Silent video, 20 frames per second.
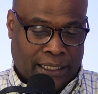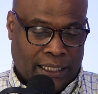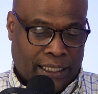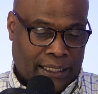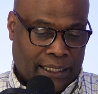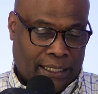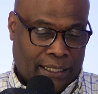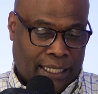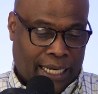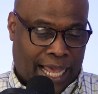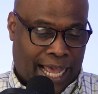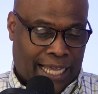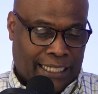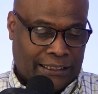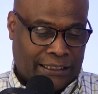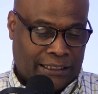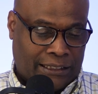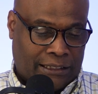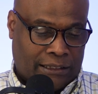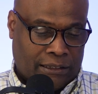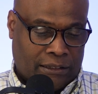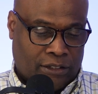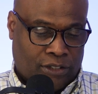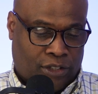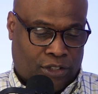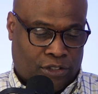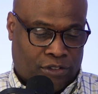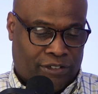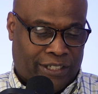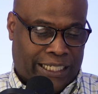in the last
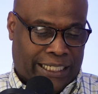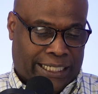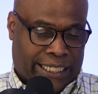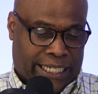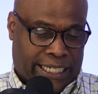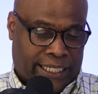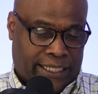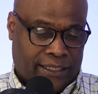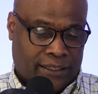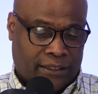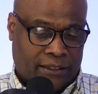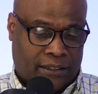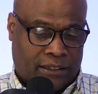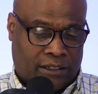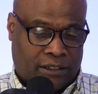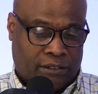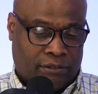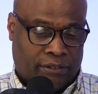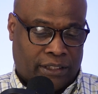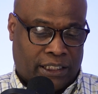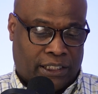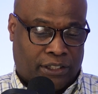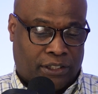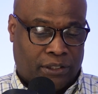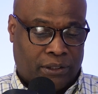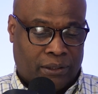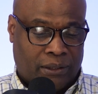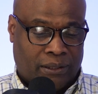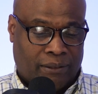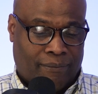3 years to
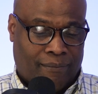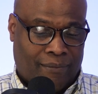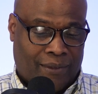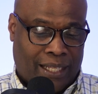recruit